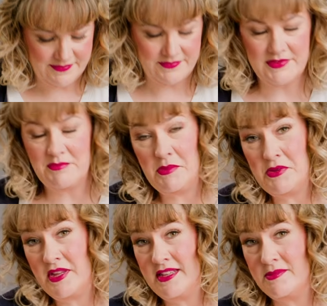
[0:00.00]
Some people
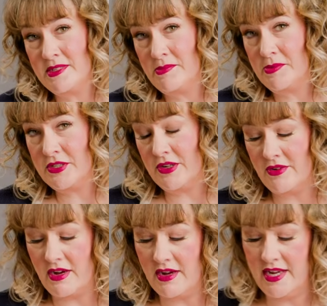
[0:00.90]
like them, some people don't.
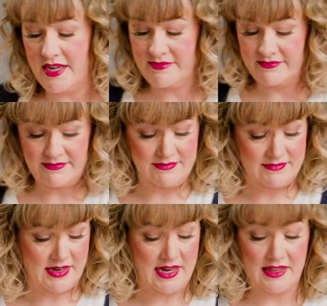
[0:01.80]
I
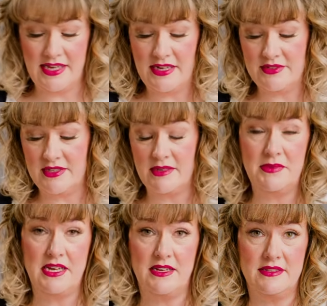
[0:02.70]
like using them
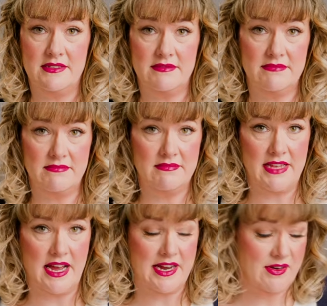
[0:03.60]
because they
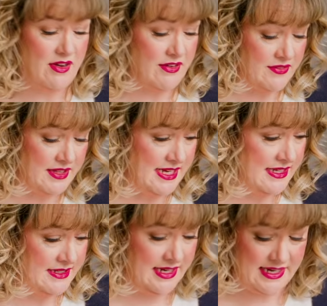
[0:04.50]
iron off really
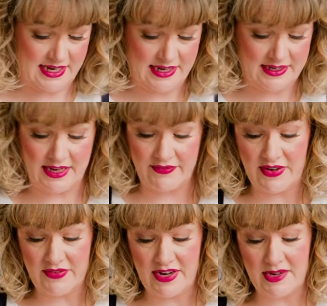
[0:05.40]
easy, and I've
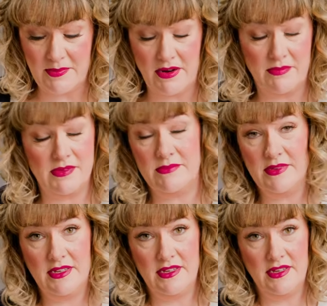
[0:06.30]
never had a problem
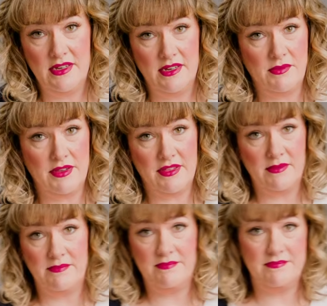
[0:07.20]
with them